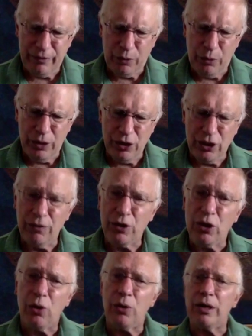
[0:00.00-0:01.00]
for reasons
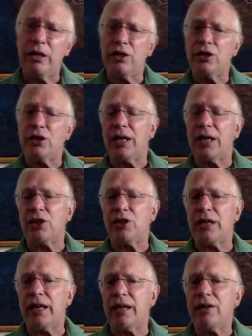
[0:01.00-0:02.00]
of his own, he decides
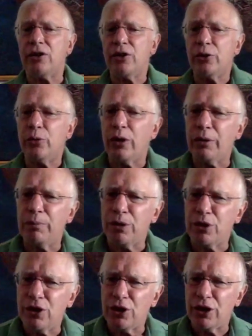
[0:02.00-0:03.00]
to get into the drug
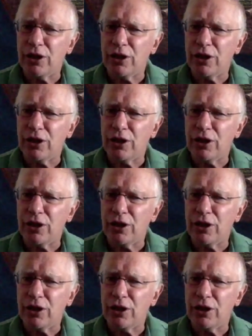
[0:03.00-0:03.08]
business.